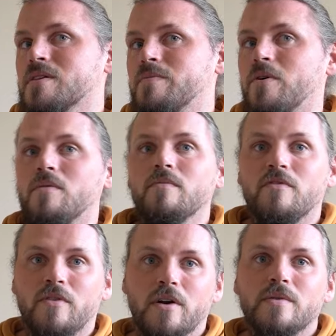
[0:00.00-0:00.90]
spot
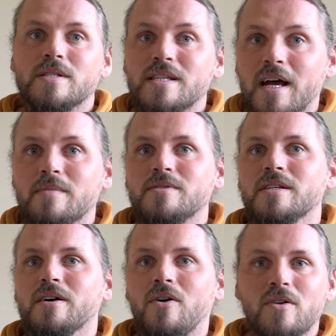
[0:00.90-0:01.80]
Frodo and Sam see
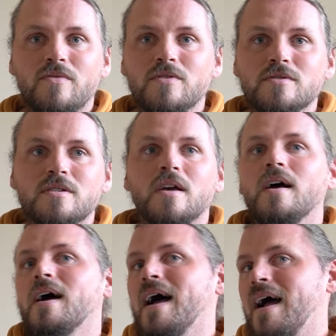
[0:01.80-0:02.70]
the Oliphants,
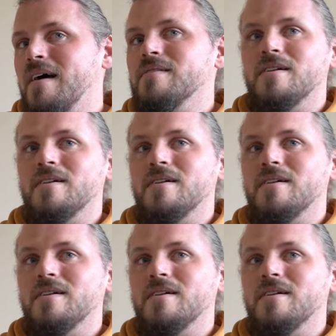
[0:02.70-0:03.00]
and the